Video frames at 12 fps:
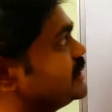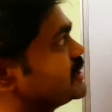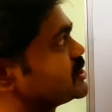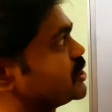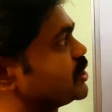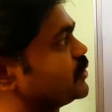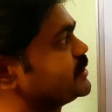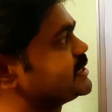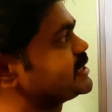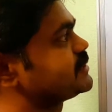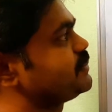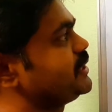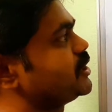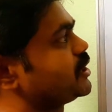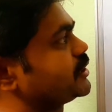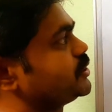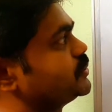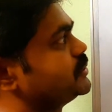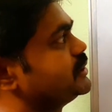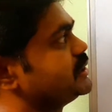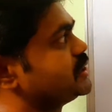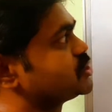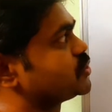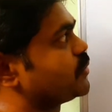So now this is P or Q.
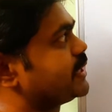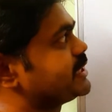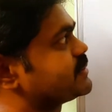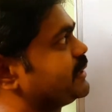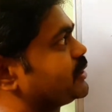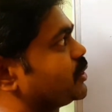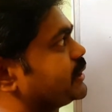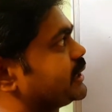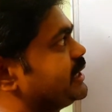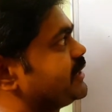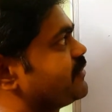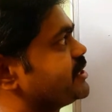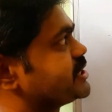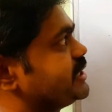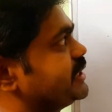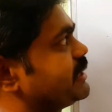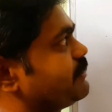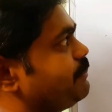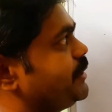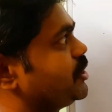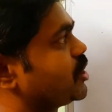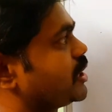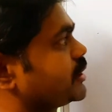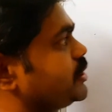So what is my total equation here? P
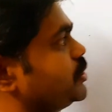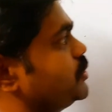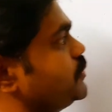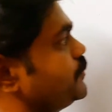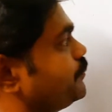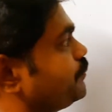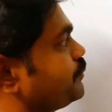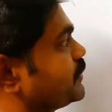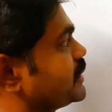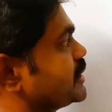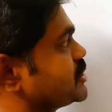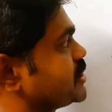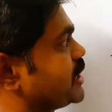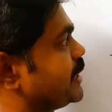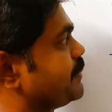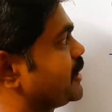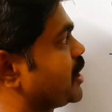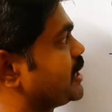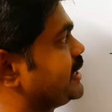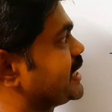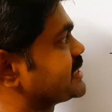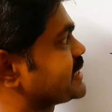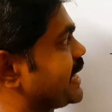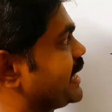or Q. So let me call it
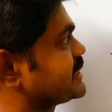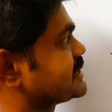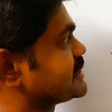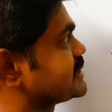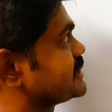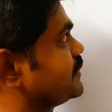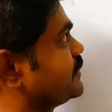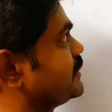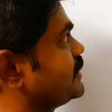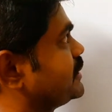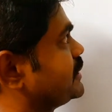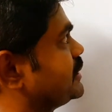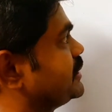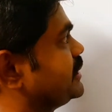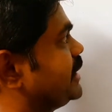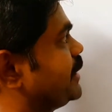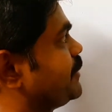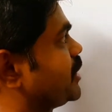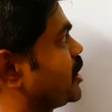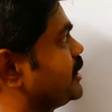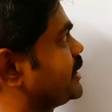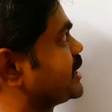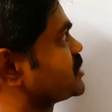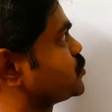as X. Let me call
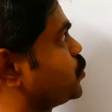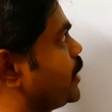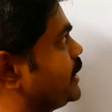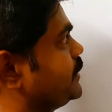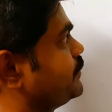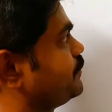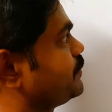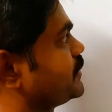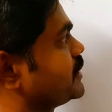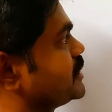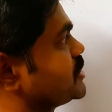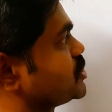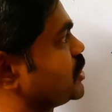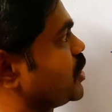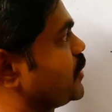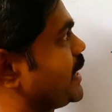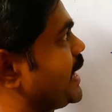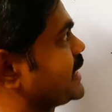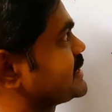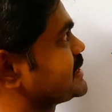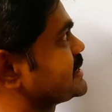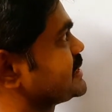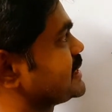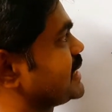it as Y. So now
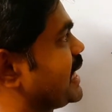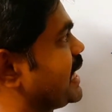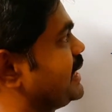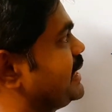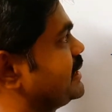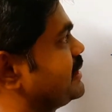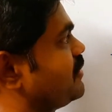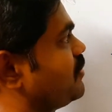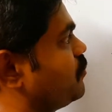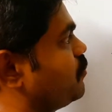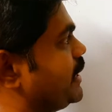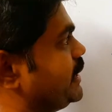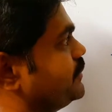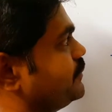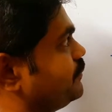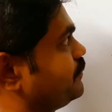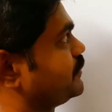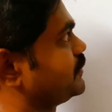X and Y.